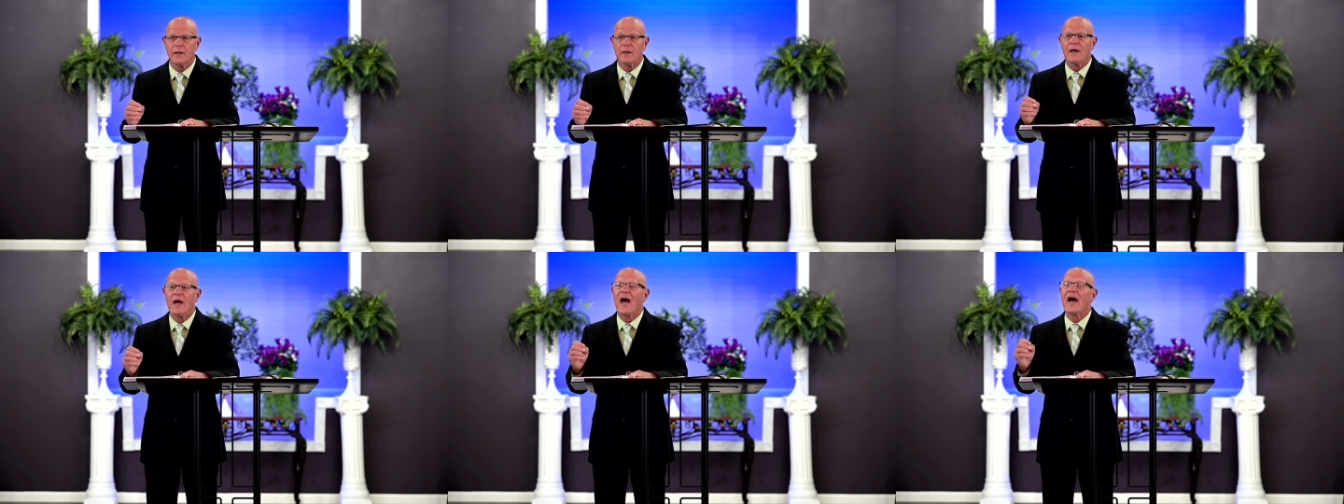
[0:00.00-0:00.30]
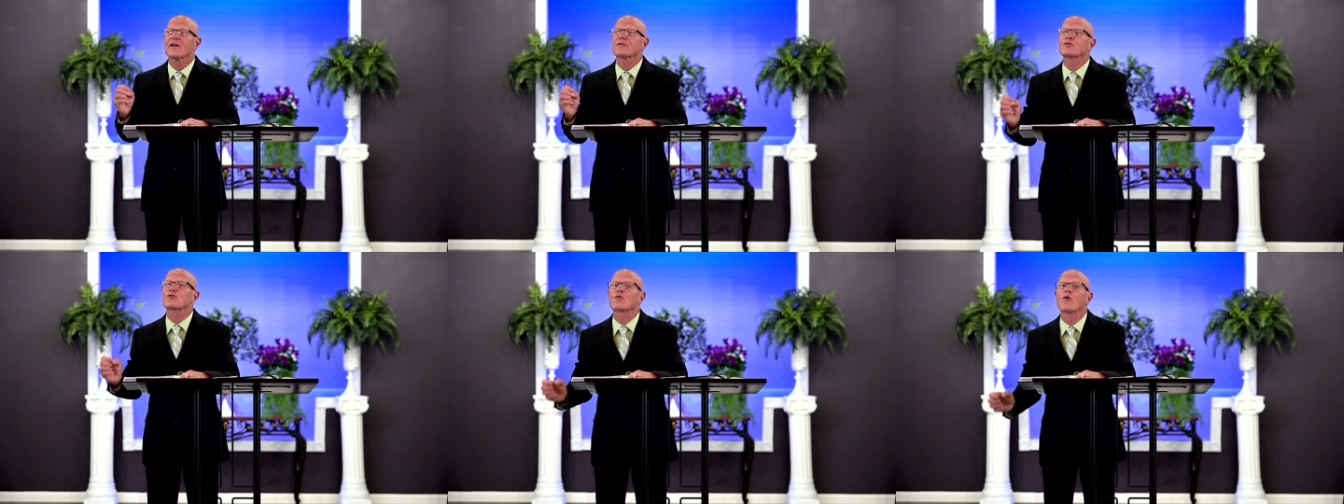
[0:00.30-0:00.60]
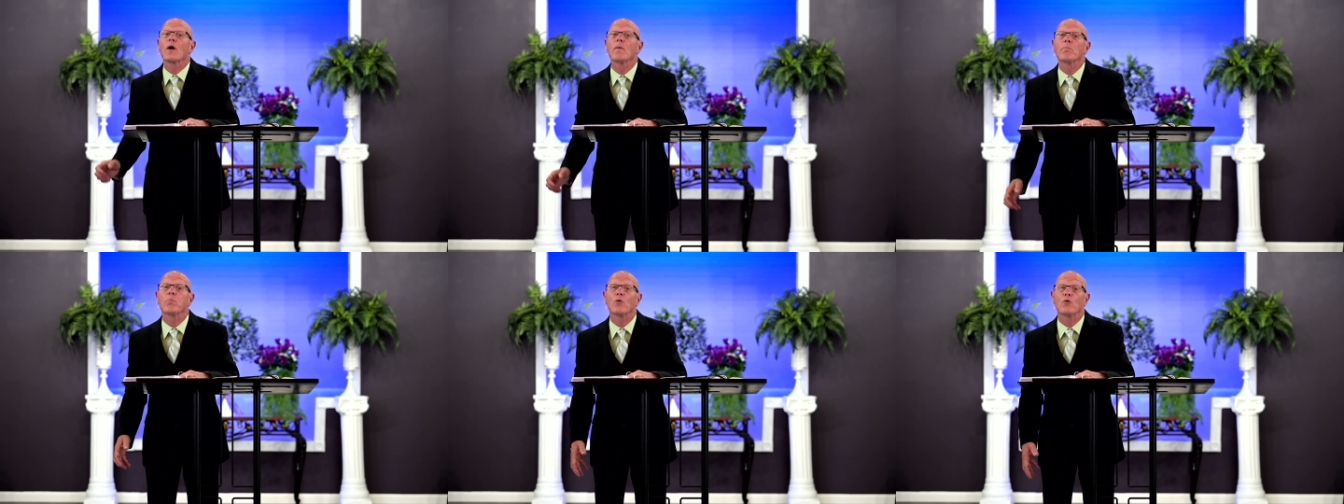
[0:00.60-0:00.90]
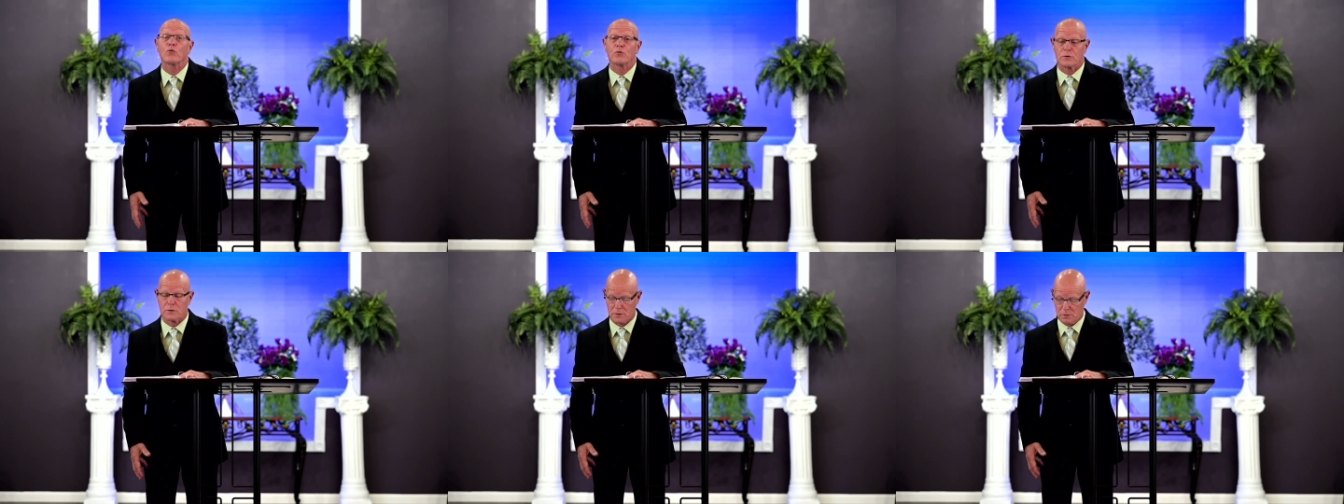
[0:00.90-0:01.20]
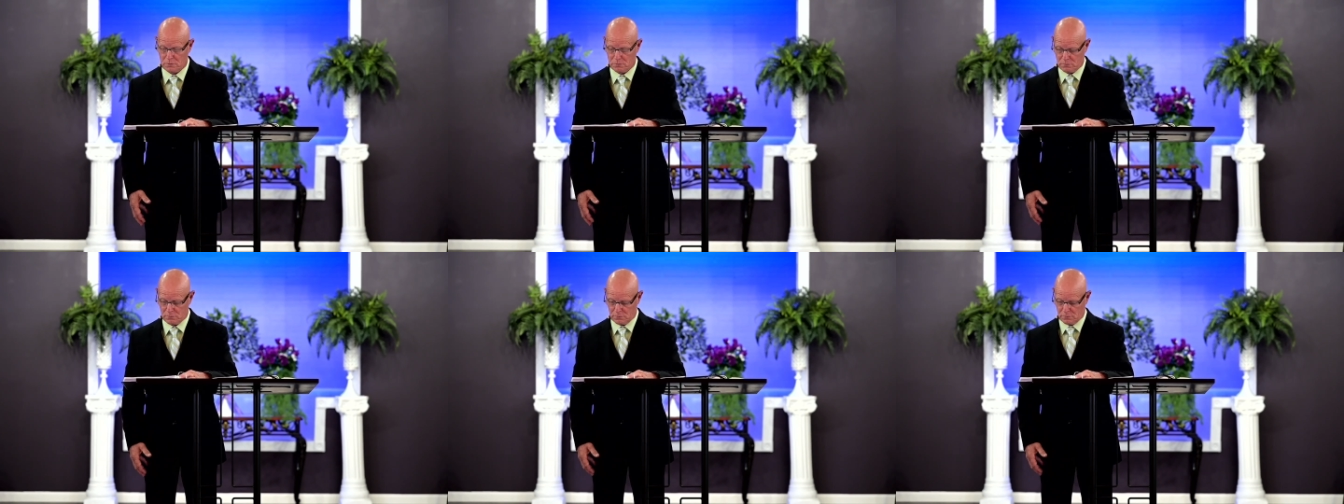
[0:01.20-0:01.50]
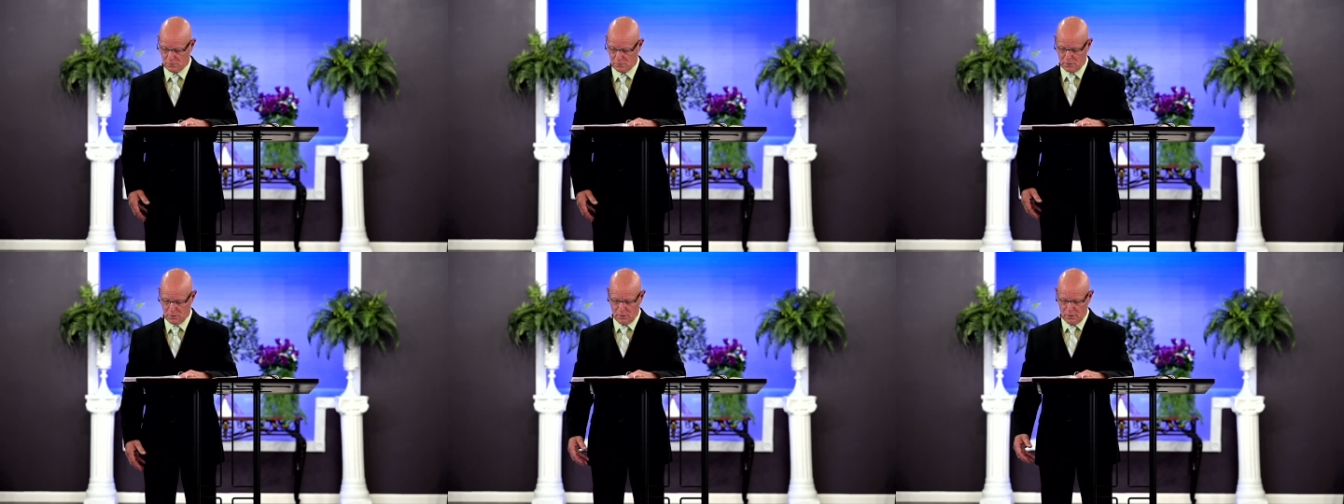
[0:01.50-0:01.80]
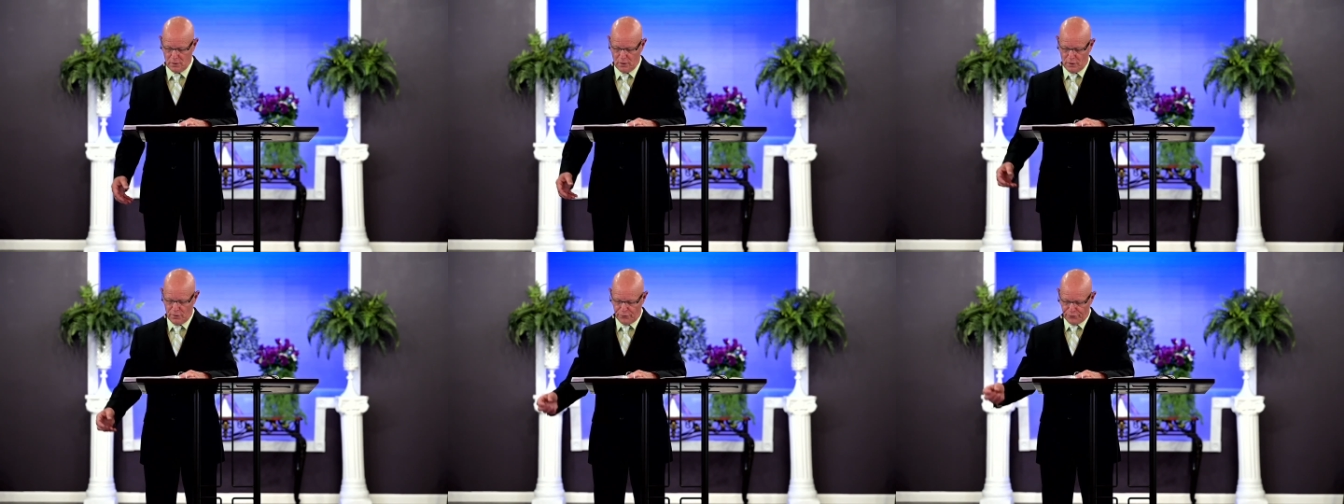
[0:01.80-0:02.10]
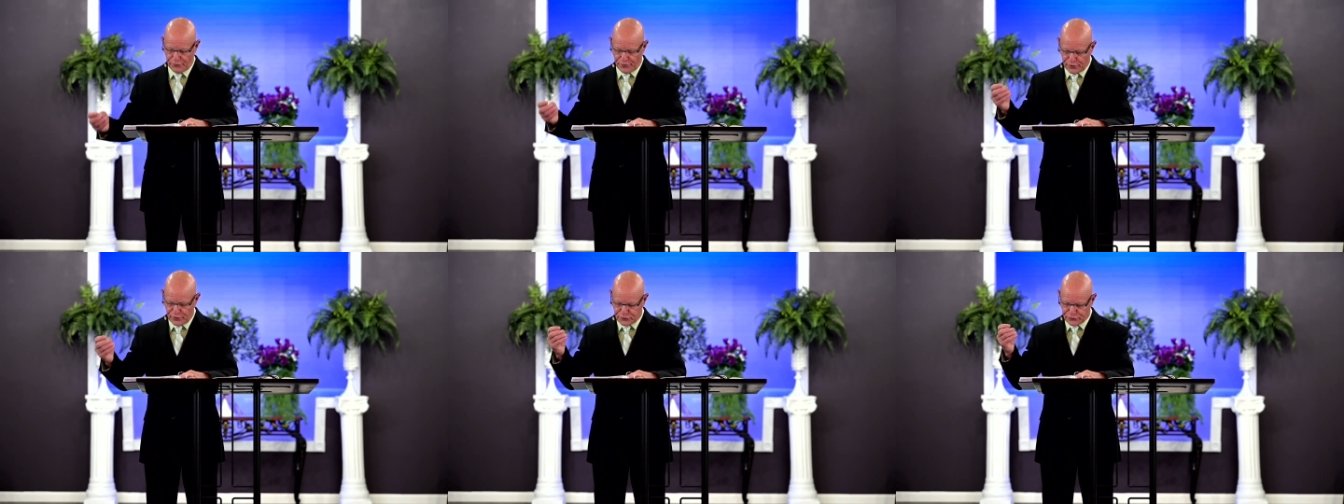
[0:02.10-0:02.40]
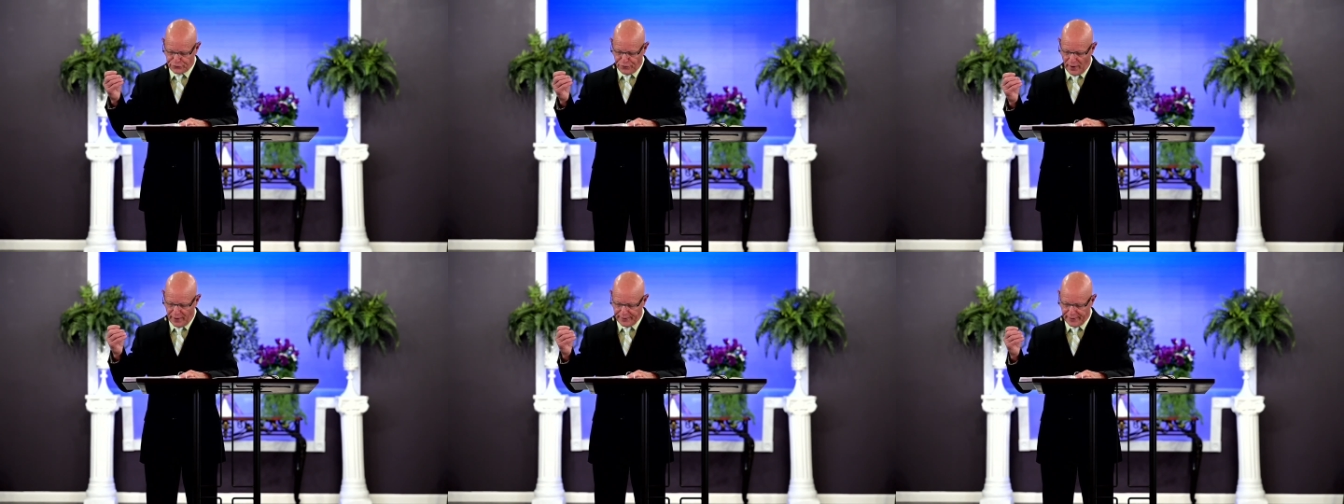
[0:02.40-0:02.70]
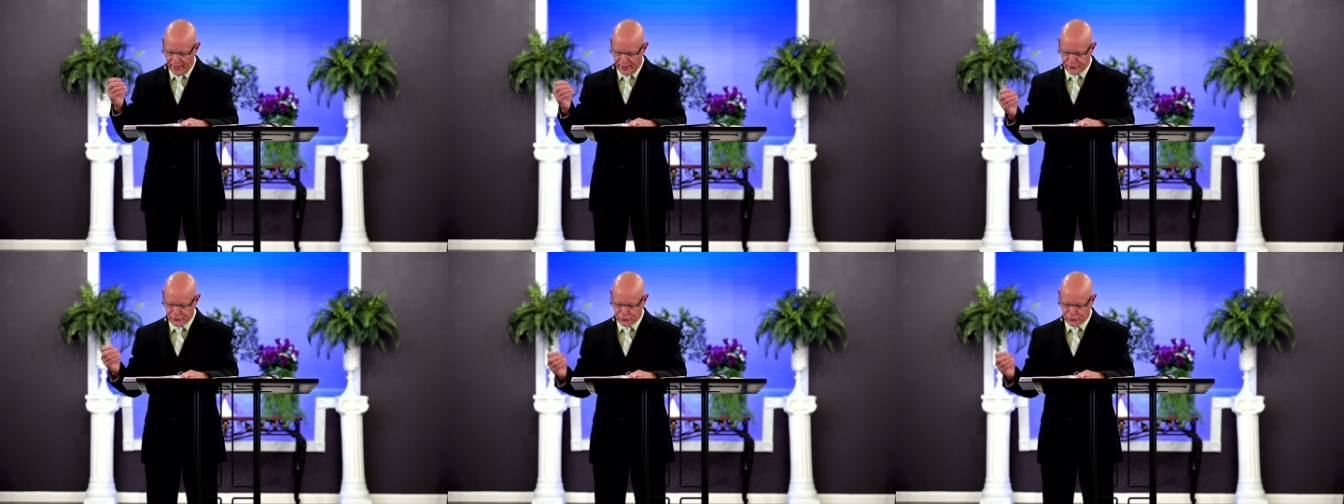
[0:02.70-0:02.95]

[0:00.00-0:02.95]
has crumbled. This financial